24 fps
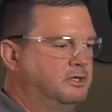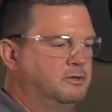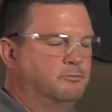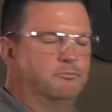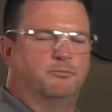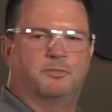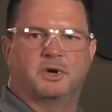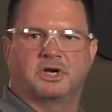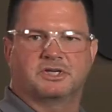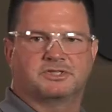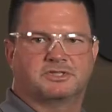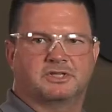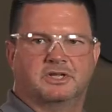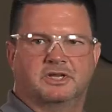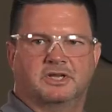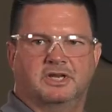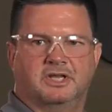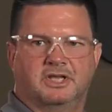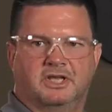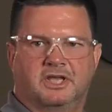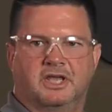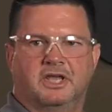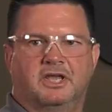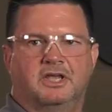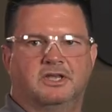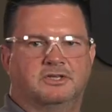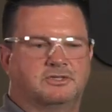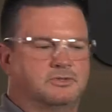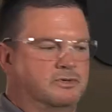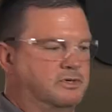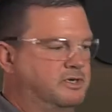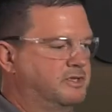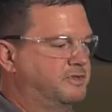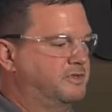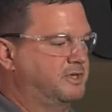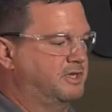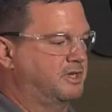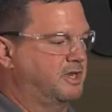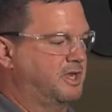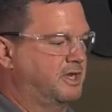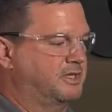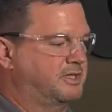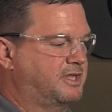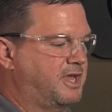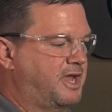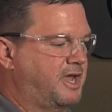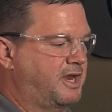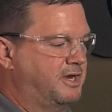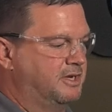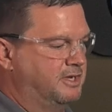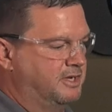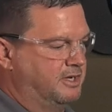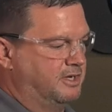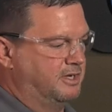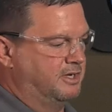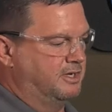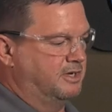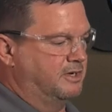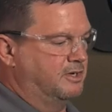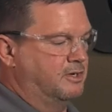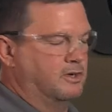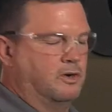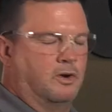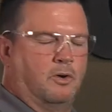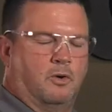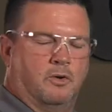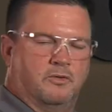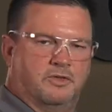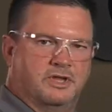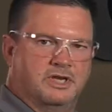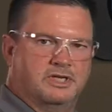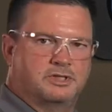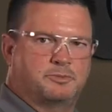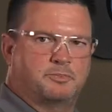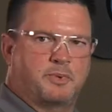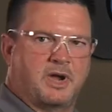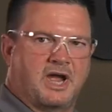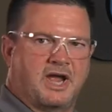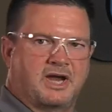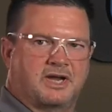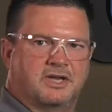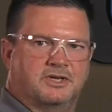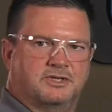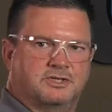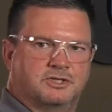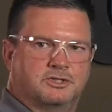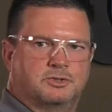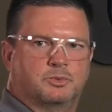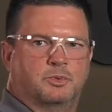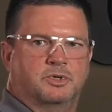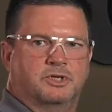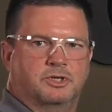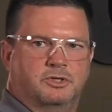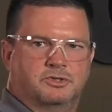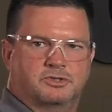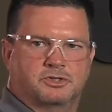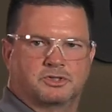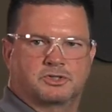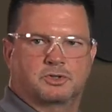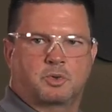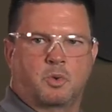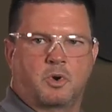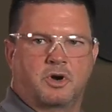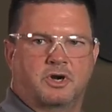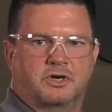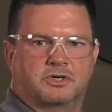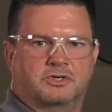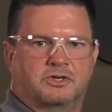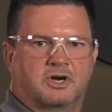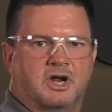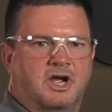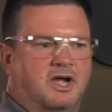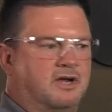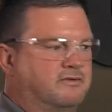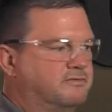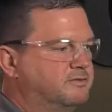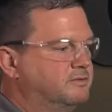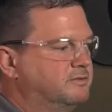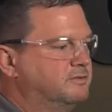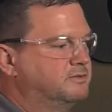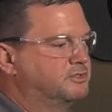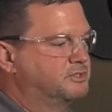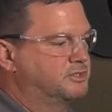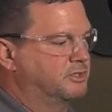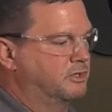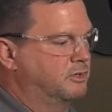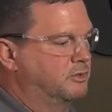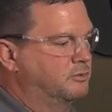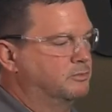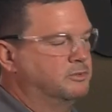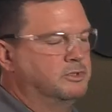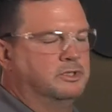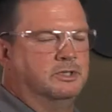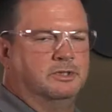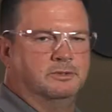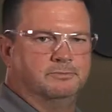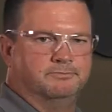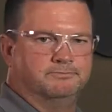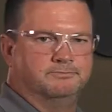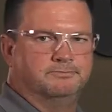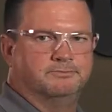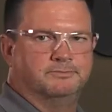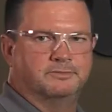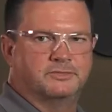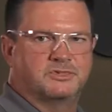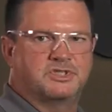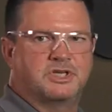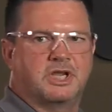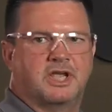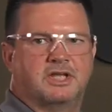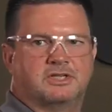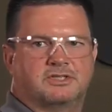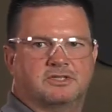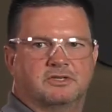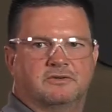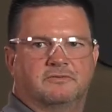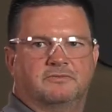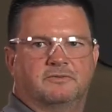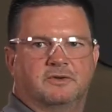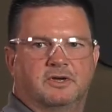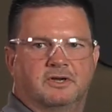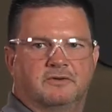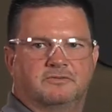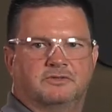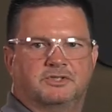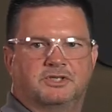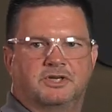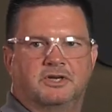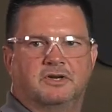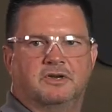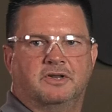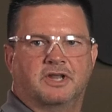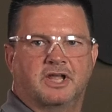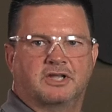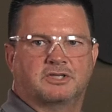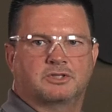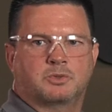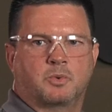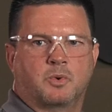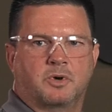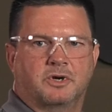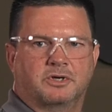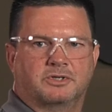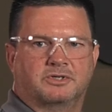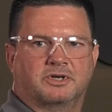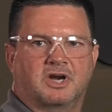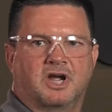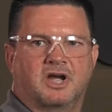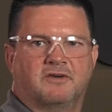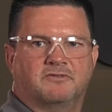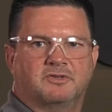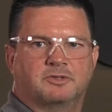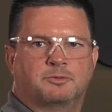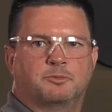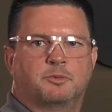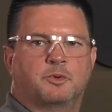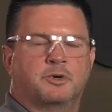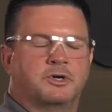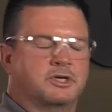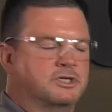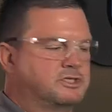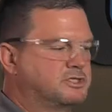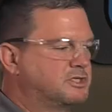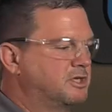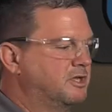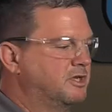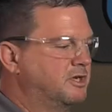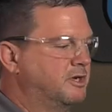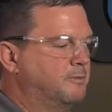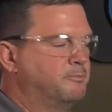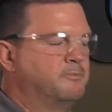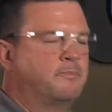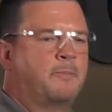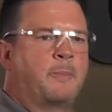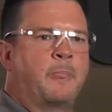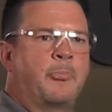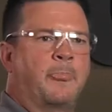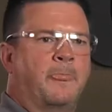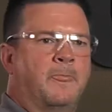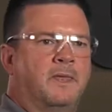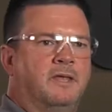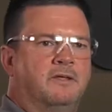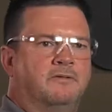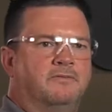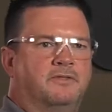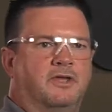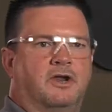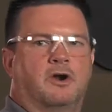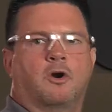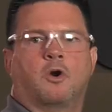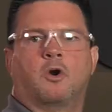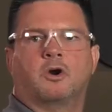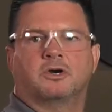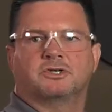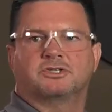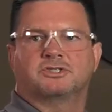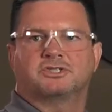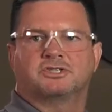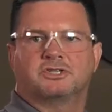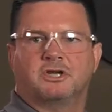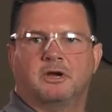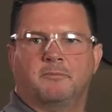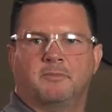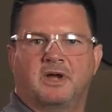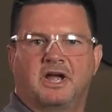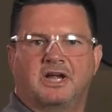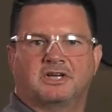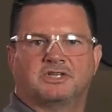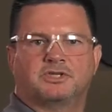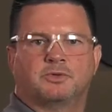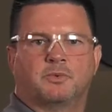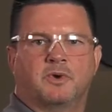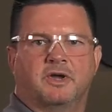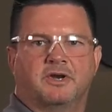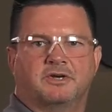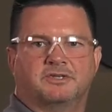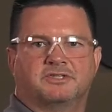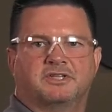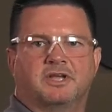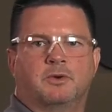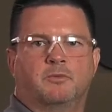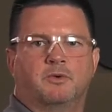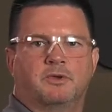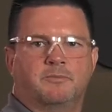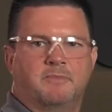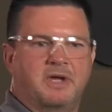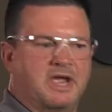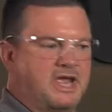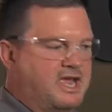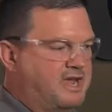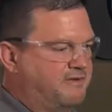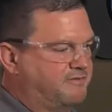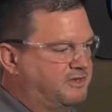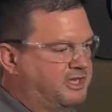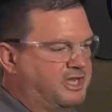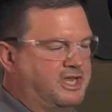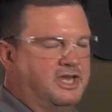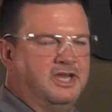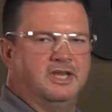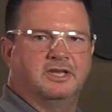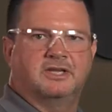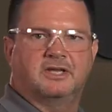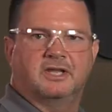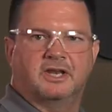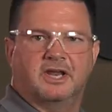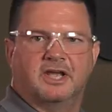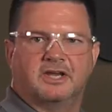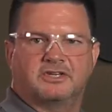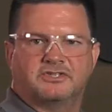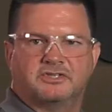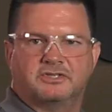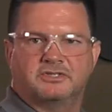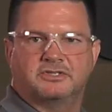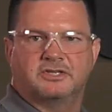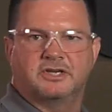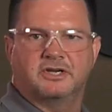busted any keys or anything like that. On these packages, we use a square drive. So chance of shearing that square drive is pretty slim. There are some actuators that we may have keyed connections